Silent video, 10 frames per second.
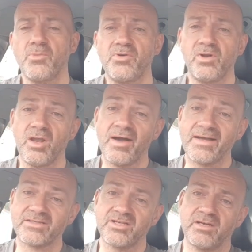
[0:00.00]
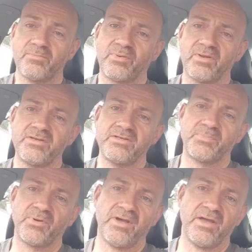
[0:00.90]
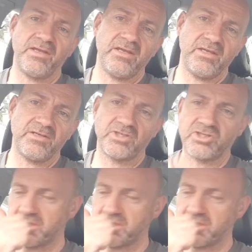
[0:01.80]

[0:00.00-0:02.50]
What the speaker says: Hope you liked it. Please put any